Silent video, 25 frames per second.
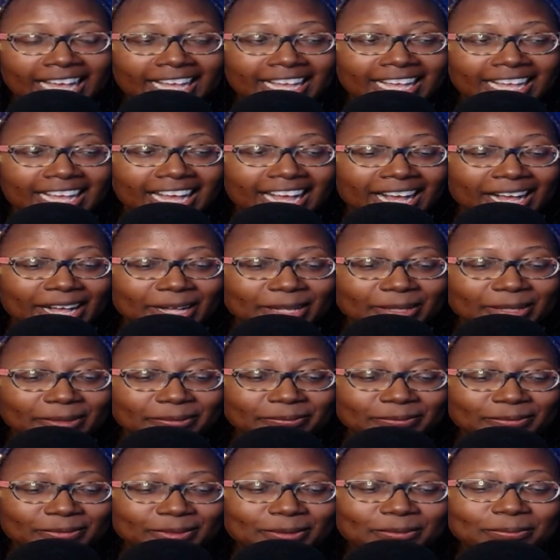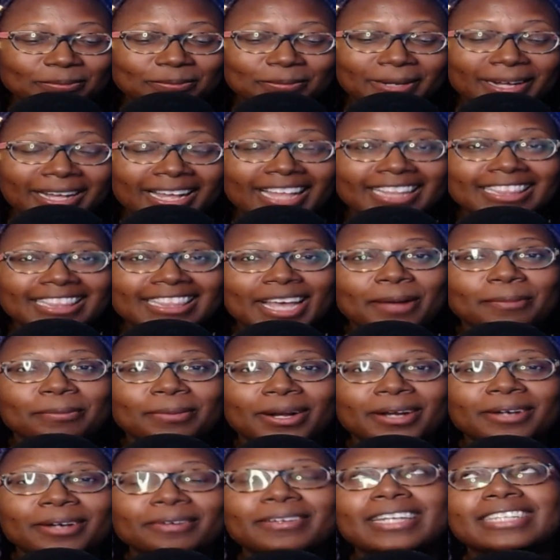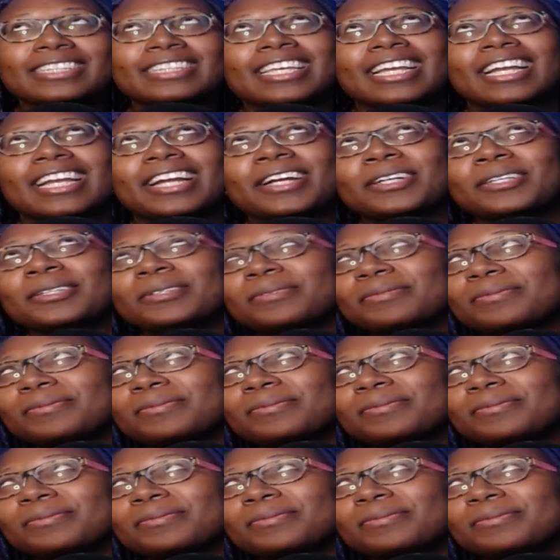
But that part right there,